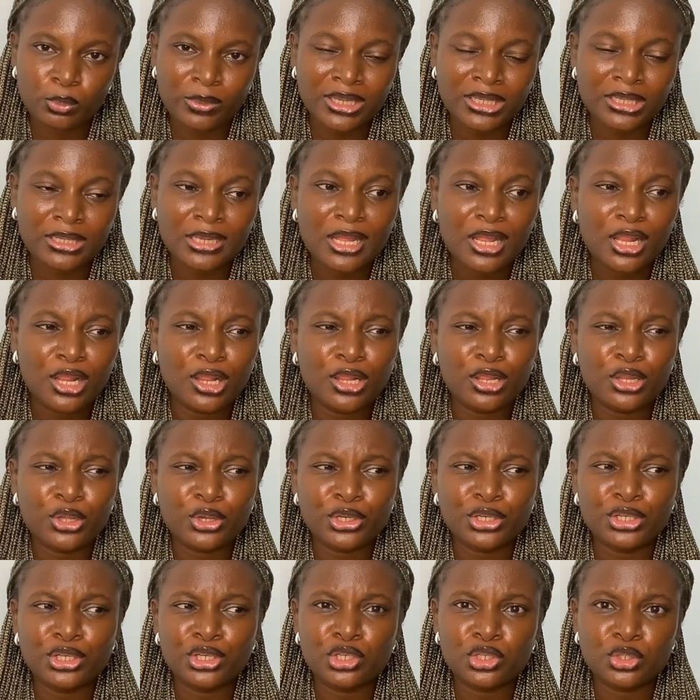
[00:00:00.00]
when
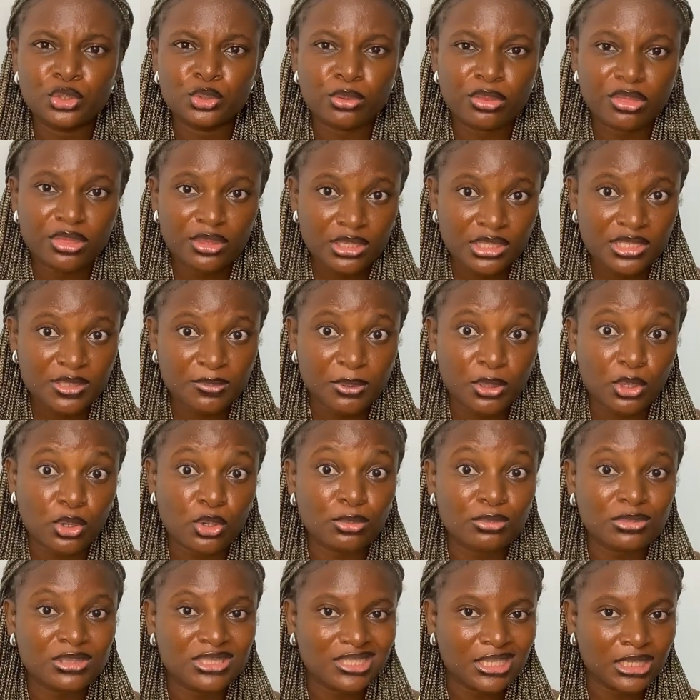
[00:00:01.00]
learning new things
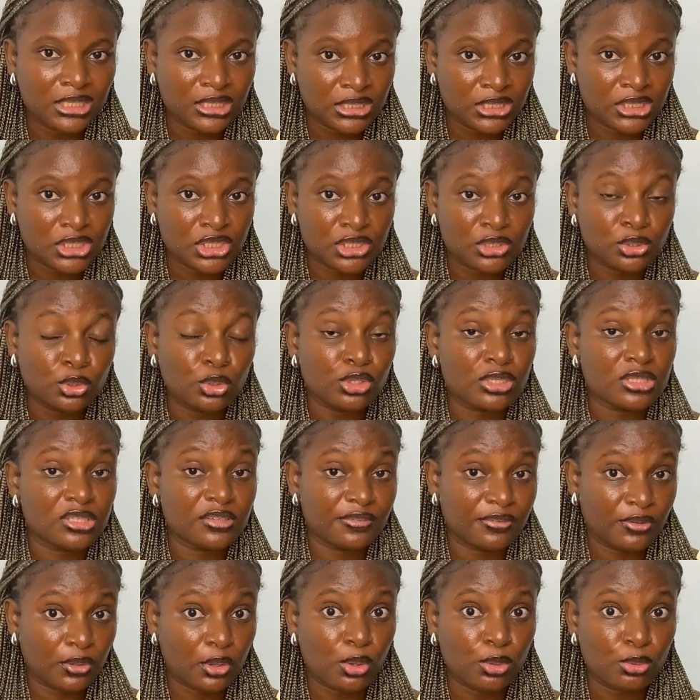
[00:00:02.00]
become challenging or
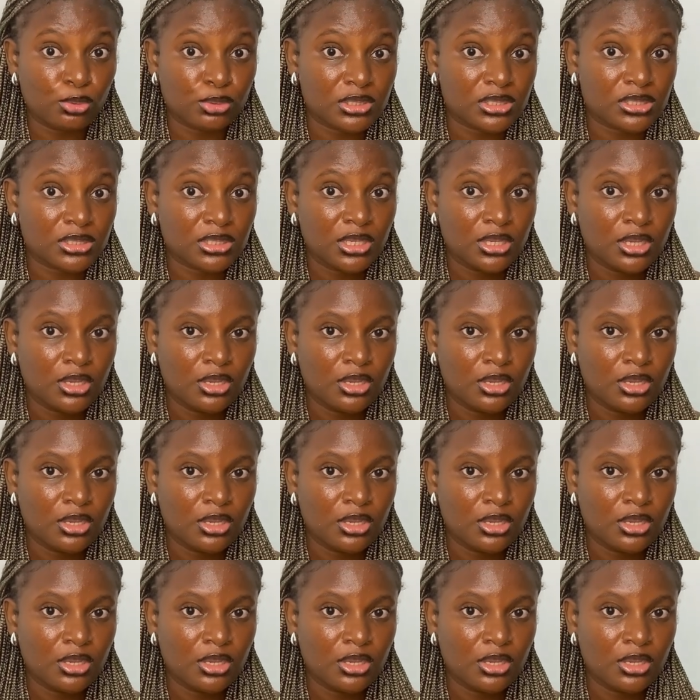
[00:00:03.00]
difficult.